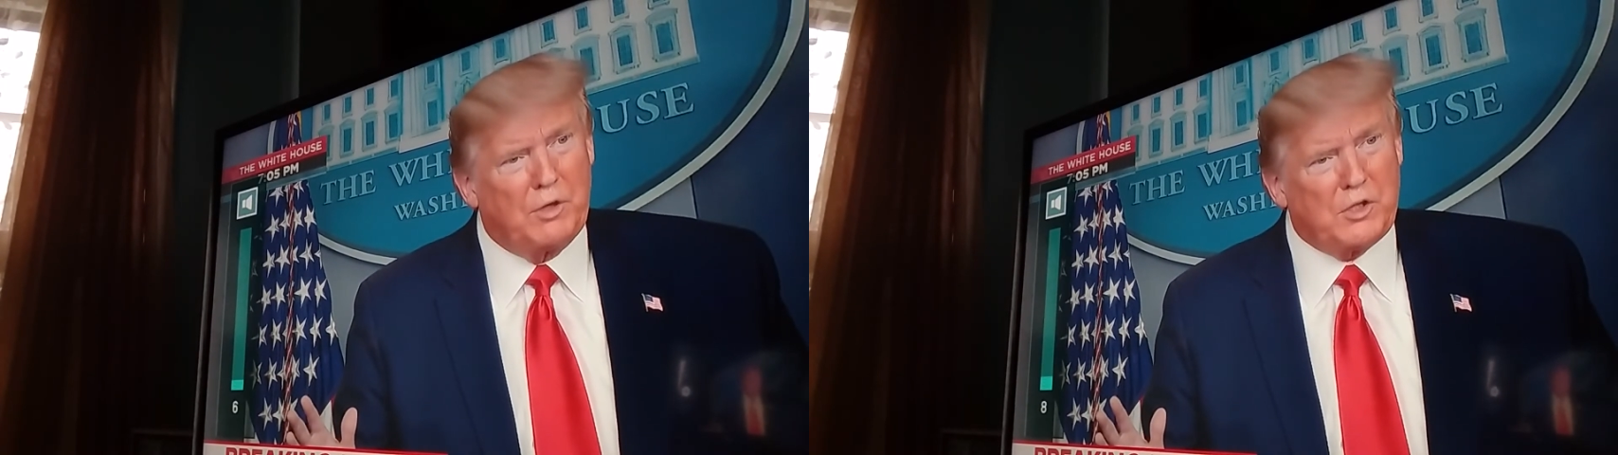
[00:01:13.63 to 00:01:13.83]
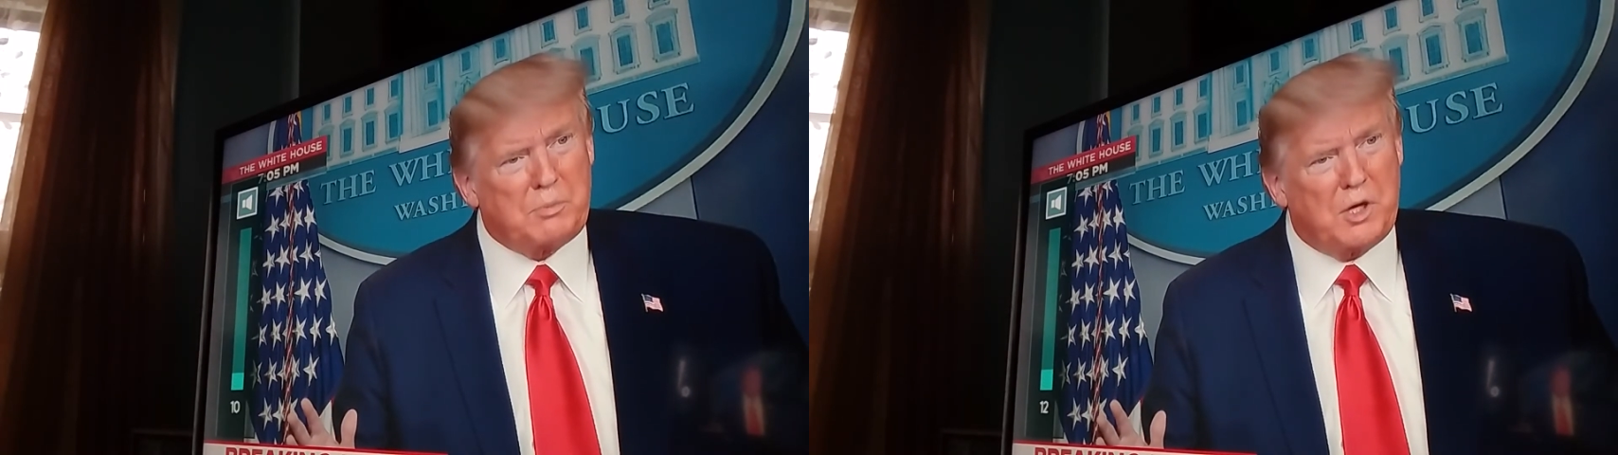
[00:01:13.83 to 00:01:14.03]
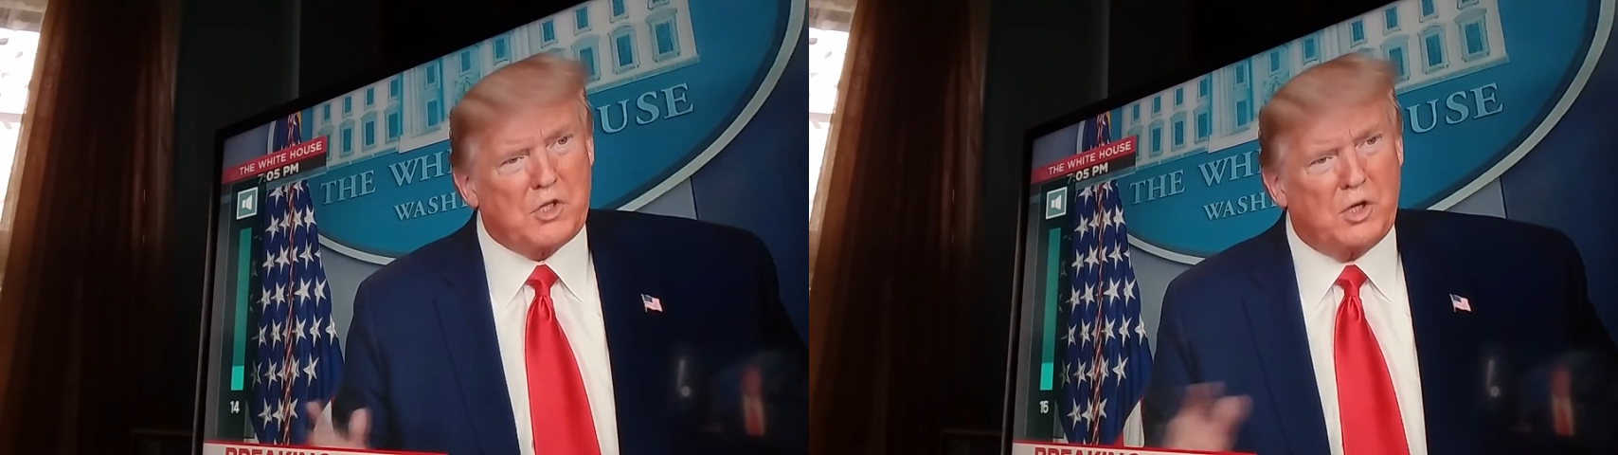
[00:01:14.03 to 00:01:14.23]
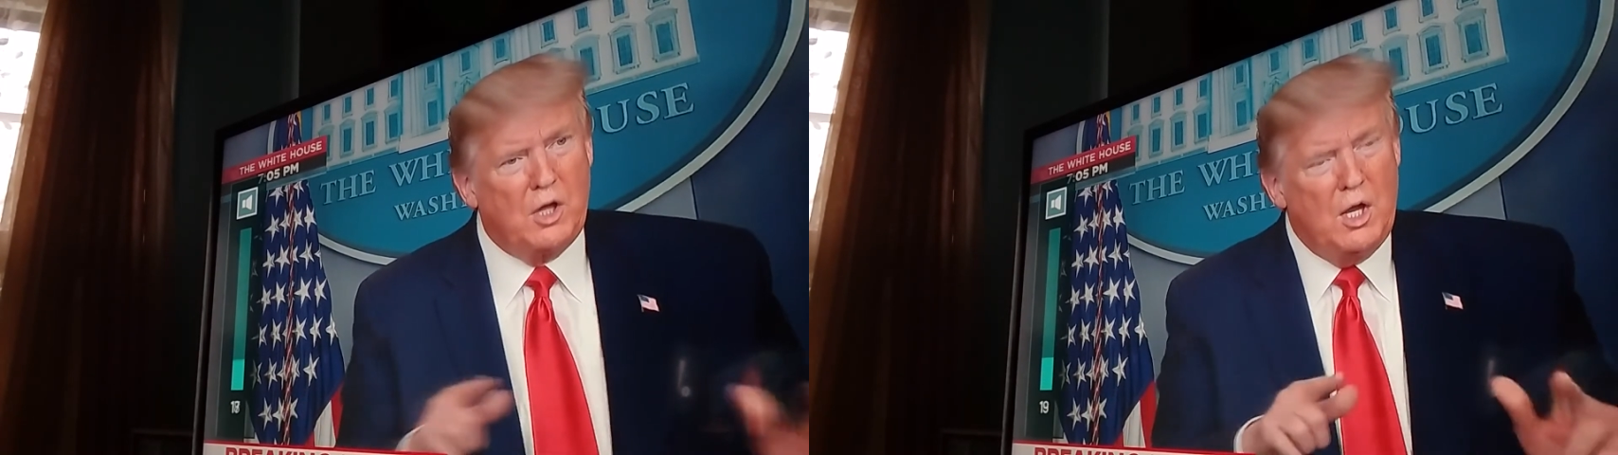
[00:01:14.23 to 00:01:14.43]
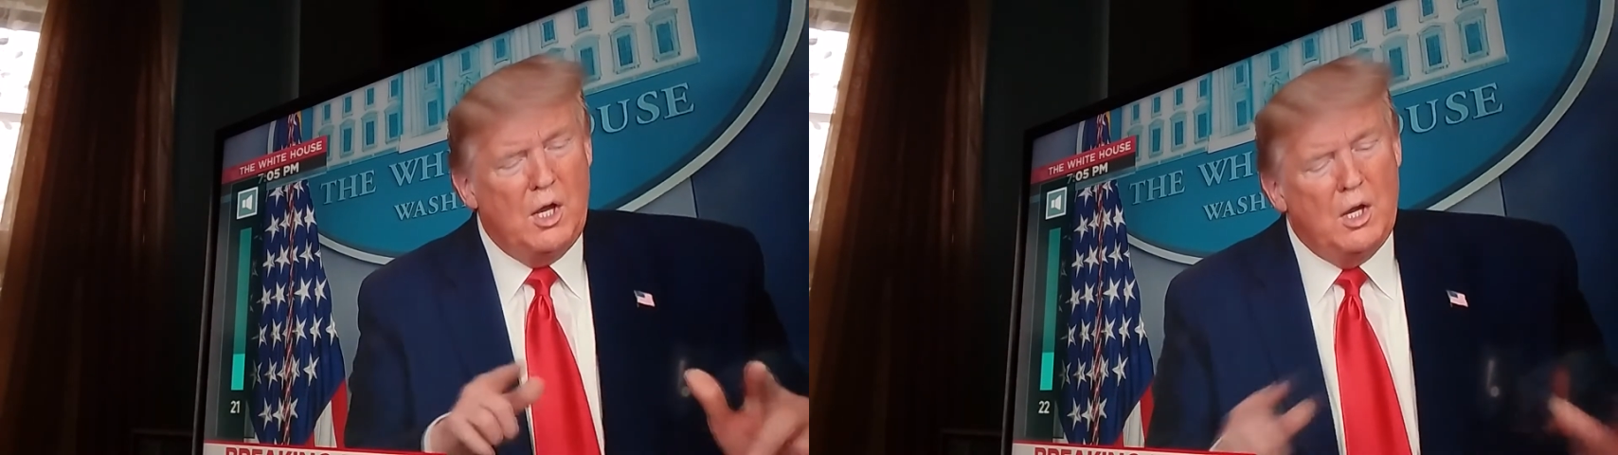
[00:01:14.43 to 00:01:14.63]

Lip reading: really special.